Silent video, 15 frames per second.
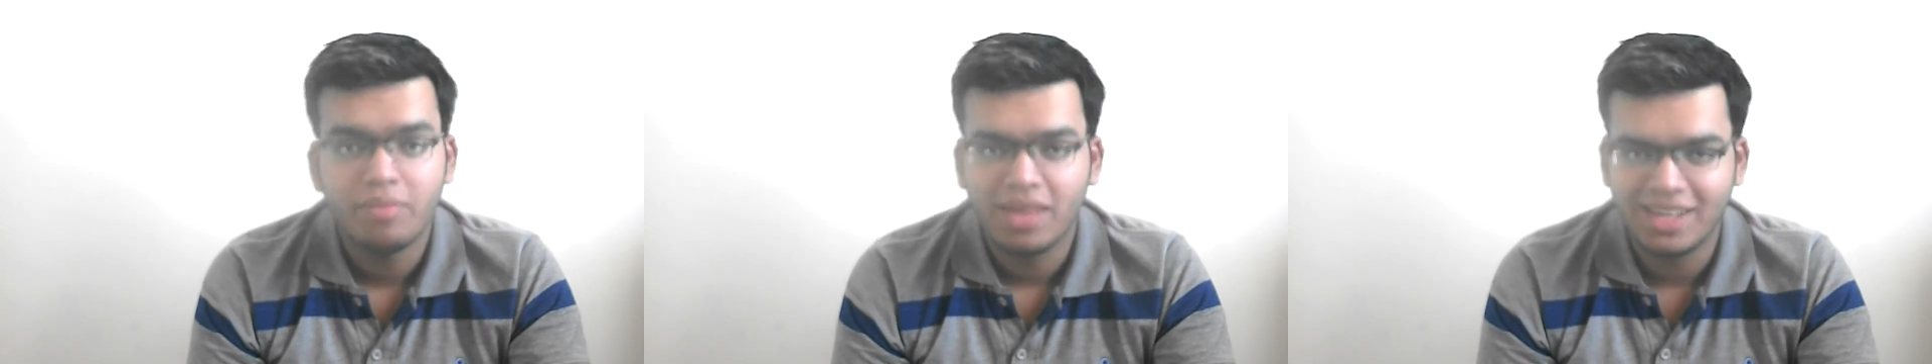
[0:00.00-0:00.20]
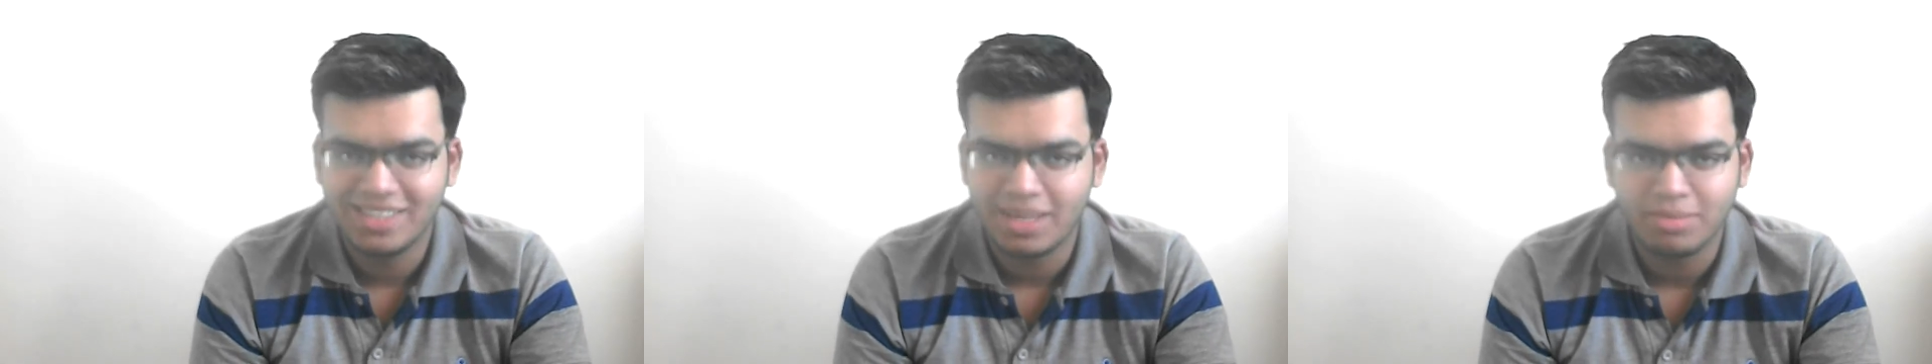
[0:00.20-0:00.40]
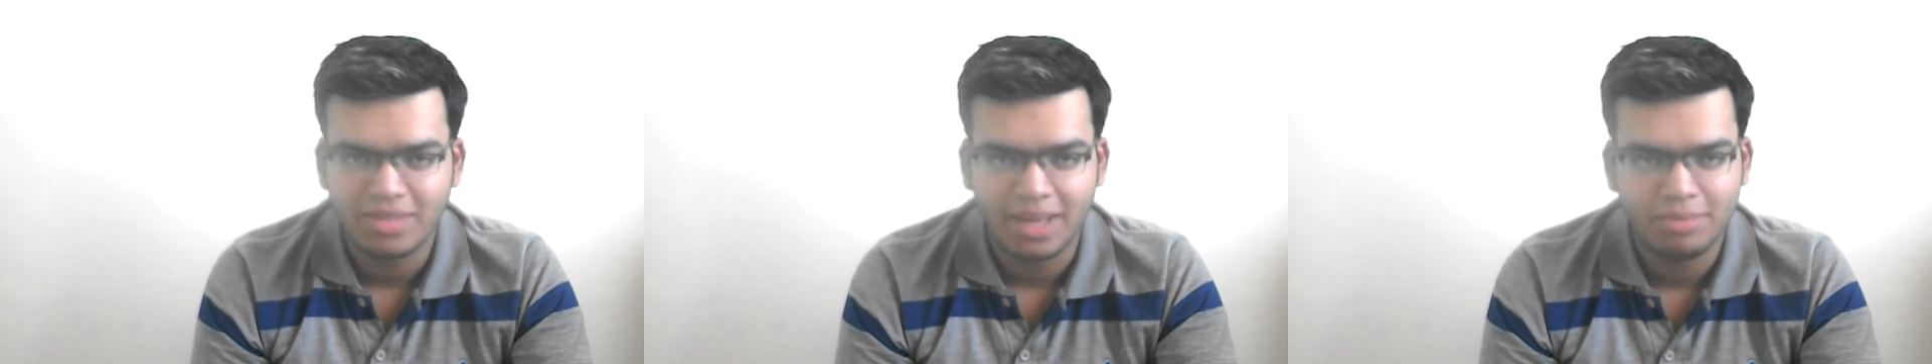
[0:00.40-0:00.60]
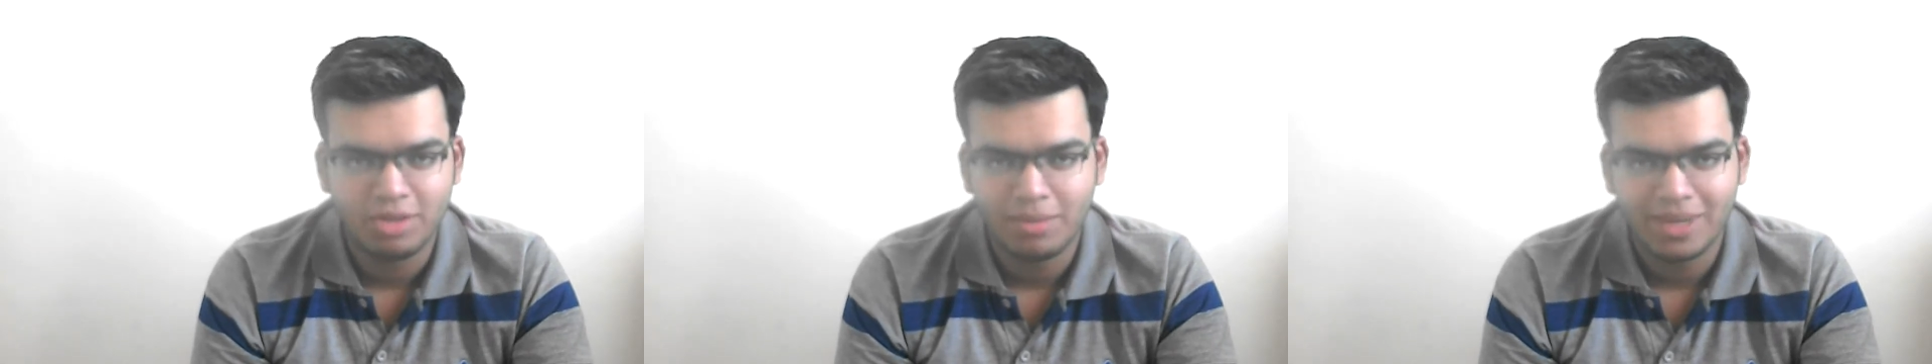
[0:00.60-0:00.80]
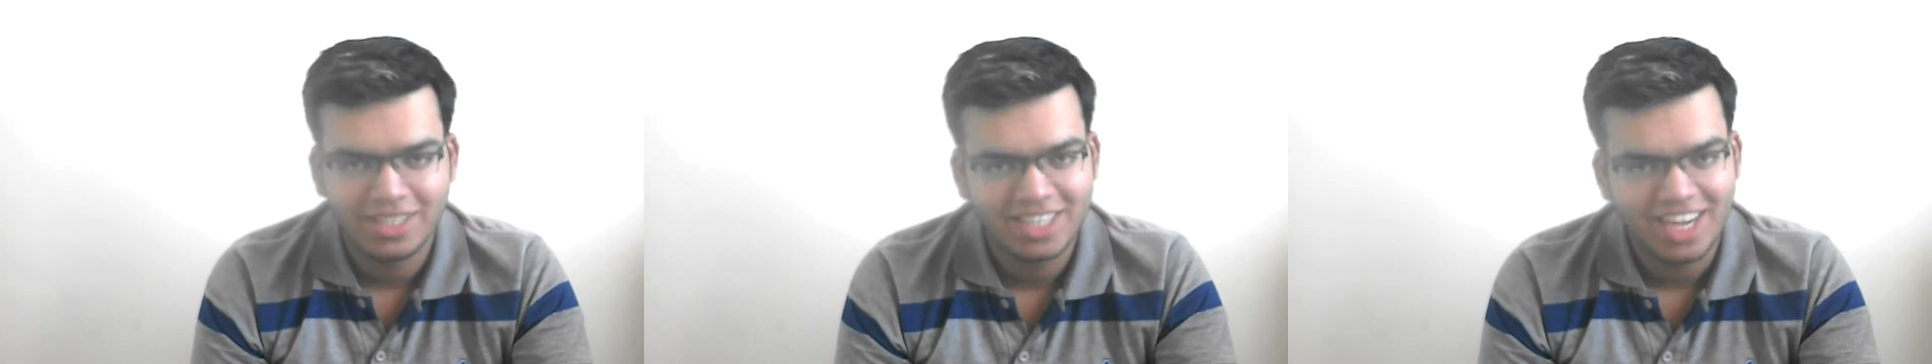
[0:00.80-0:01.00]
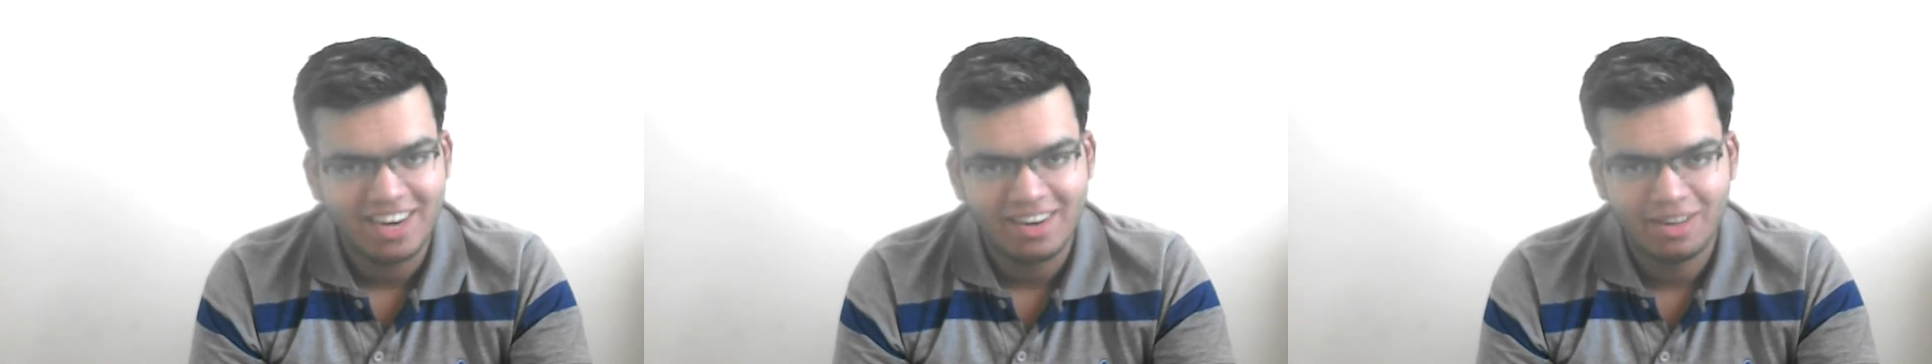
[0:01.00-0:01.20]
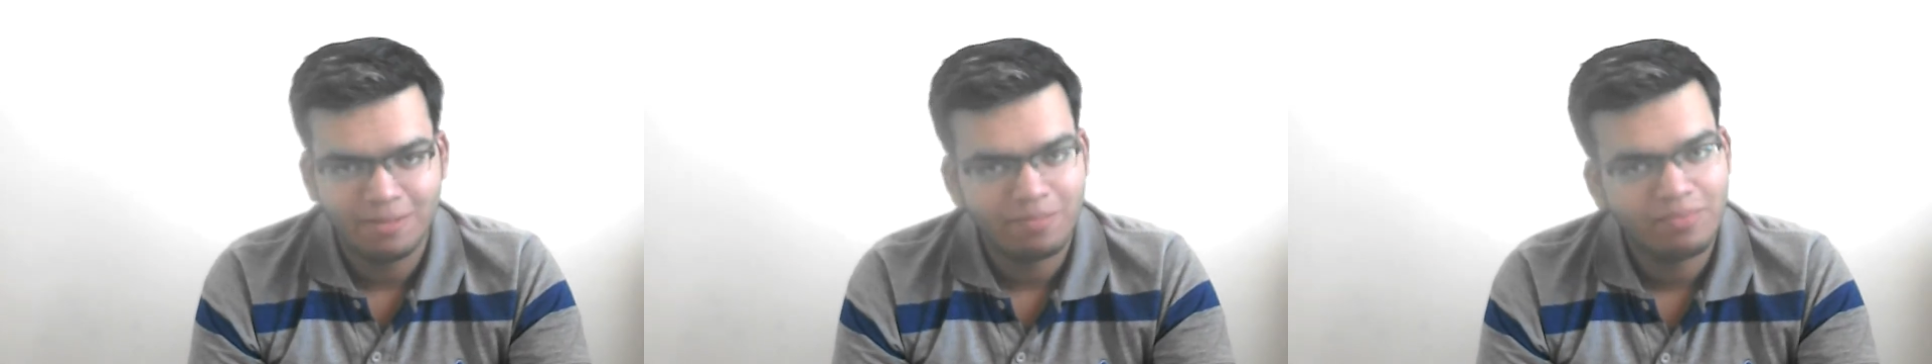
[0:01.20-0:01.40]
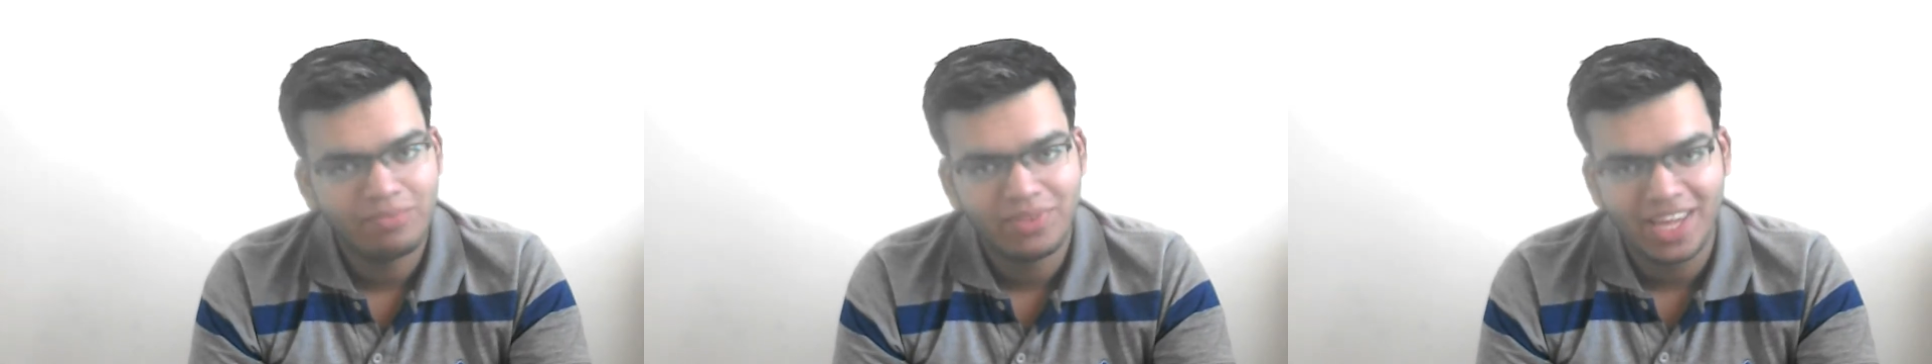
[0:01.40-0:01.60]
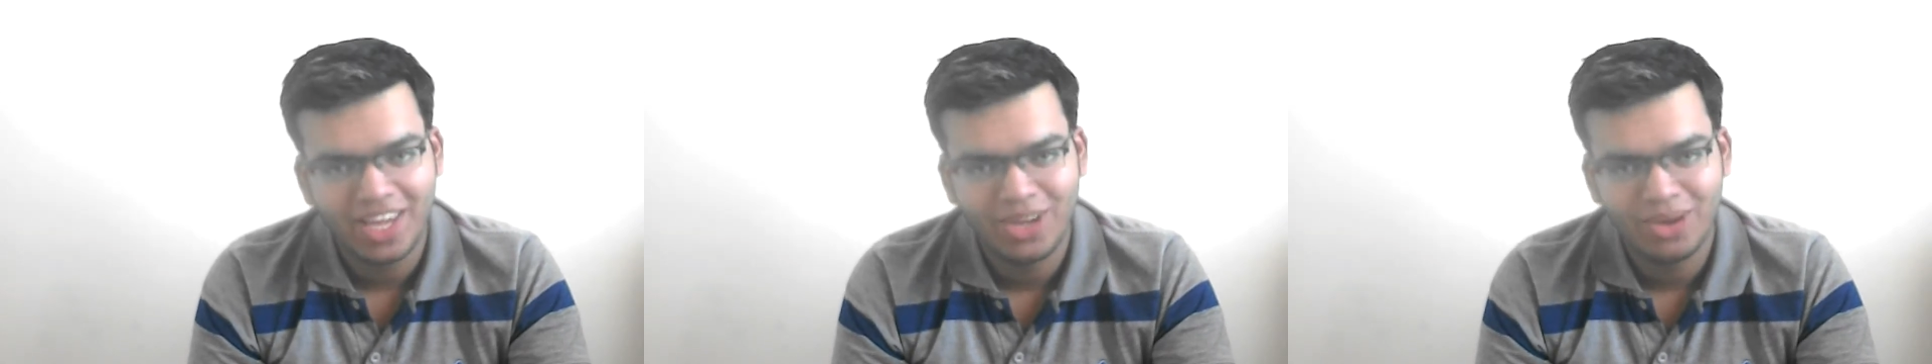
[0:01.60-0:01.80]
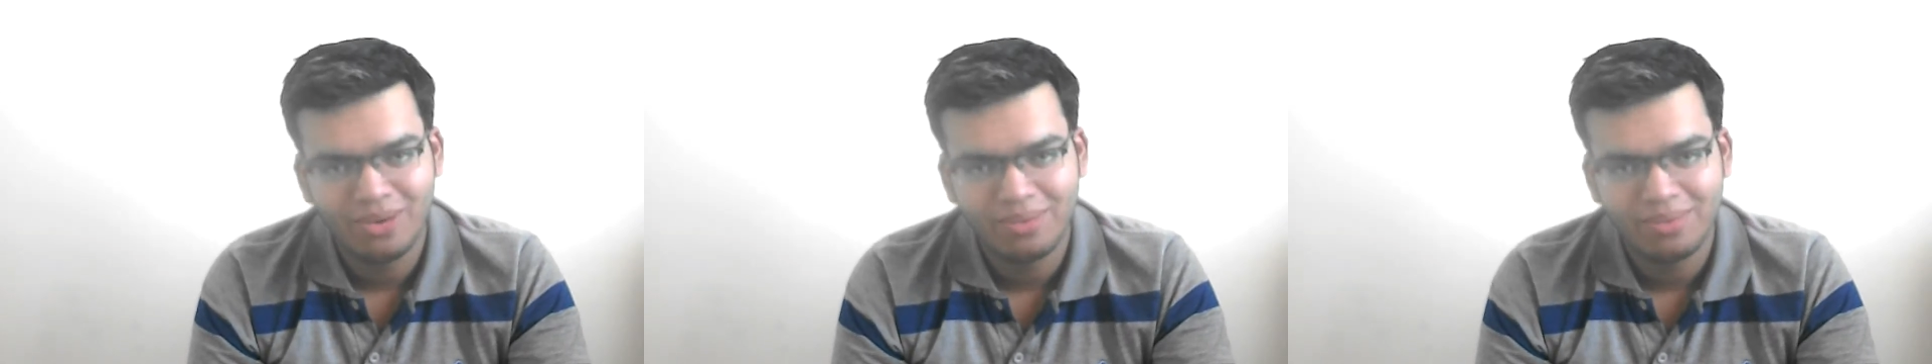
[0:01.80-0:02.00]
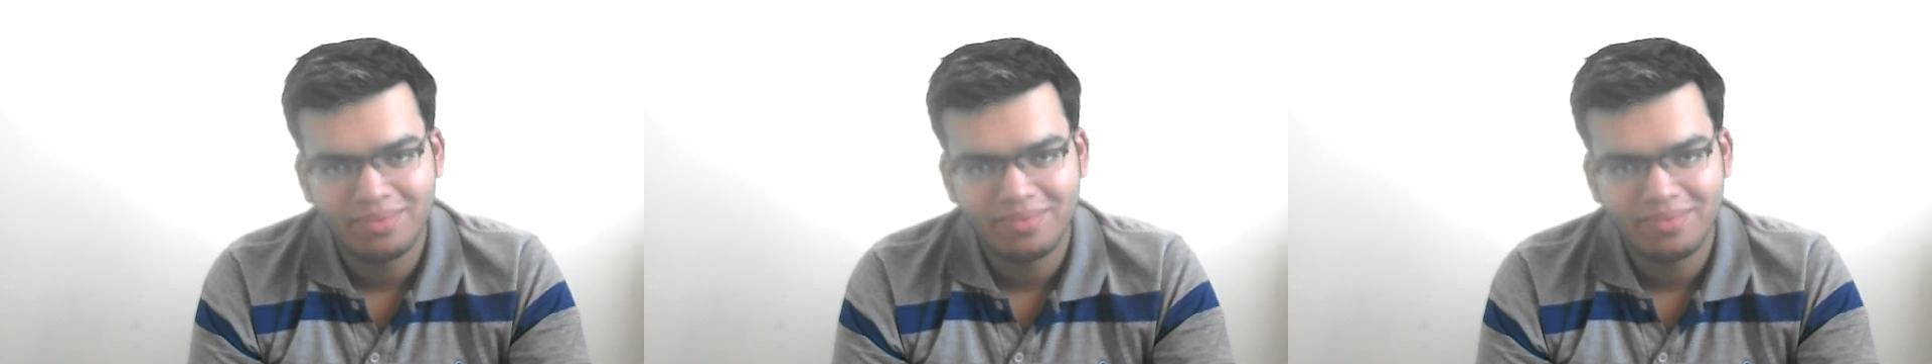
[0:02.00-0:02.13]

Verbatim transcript: and subscribe to my channel thank you